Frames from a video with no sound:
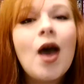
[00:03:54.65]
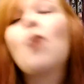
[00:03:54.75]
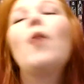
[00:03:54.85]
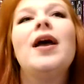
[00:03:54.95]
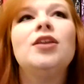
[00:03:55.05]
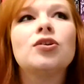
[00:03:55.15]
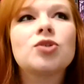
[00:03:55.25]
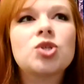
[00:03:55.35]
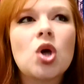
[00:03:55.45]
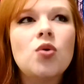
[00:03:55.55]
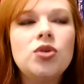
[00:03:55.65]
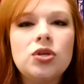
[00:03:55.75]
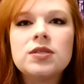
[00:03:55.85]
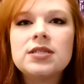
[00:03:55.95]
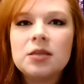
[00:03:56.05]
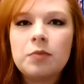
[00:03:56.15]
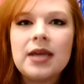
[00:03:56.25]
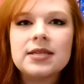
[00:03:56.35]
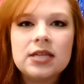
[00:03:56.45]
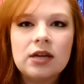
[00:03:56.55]
When you're so used to the
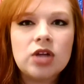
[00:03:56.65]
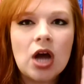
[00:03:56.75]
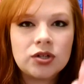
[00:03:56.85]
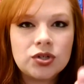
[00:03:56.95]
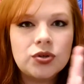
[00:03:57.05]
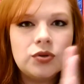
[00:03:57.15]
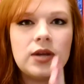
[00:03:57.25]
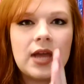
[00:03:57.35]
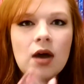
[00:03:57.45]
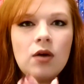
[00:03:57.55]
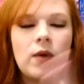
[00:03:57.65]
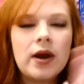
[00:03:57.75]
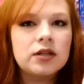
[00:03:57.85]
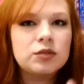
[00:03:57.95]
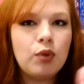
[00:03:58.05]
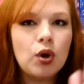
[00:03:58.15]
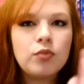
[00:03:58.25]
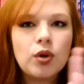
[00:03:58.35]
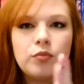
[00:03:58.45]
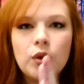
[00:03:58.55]
pacing of Doctor Who now, where it's boom,
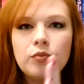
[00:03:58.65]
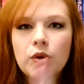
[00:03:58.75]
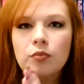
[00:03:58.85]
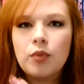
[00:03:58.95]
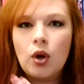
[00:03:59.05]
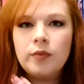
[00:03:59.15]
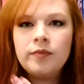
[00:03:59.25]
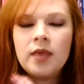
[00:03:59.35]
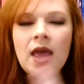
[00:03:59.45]
boom, boom, boom, boom,